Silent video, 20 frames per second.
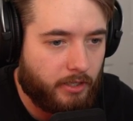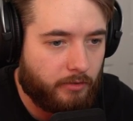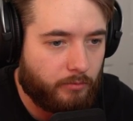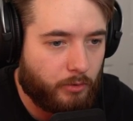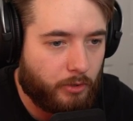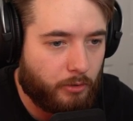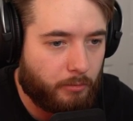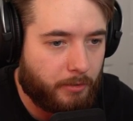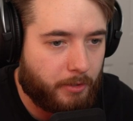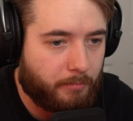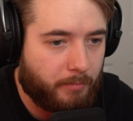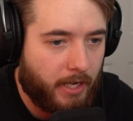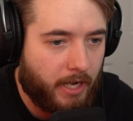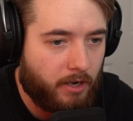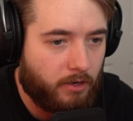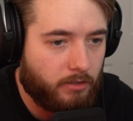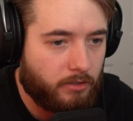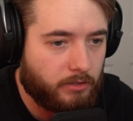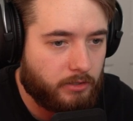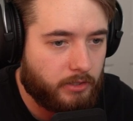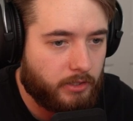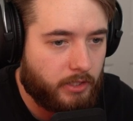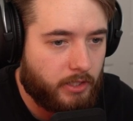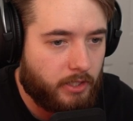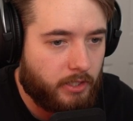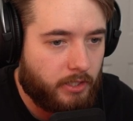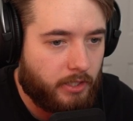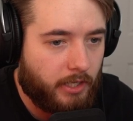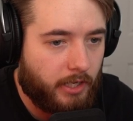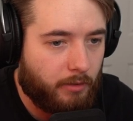of what it'll be about,
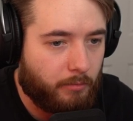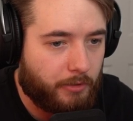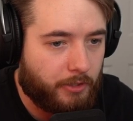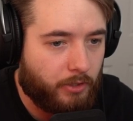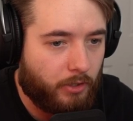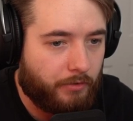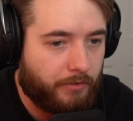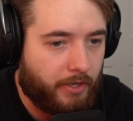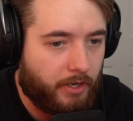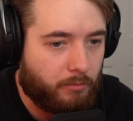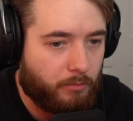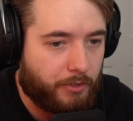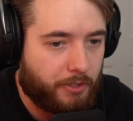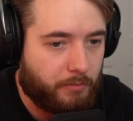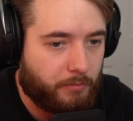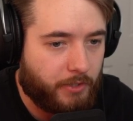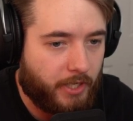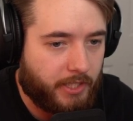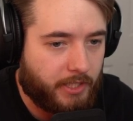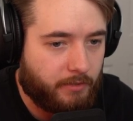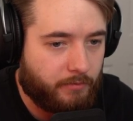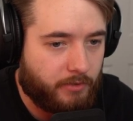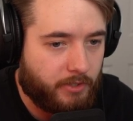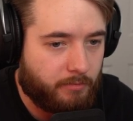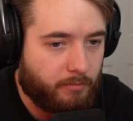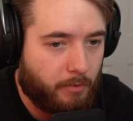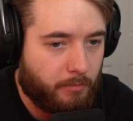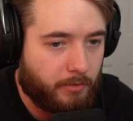how we got there, and what the objective is.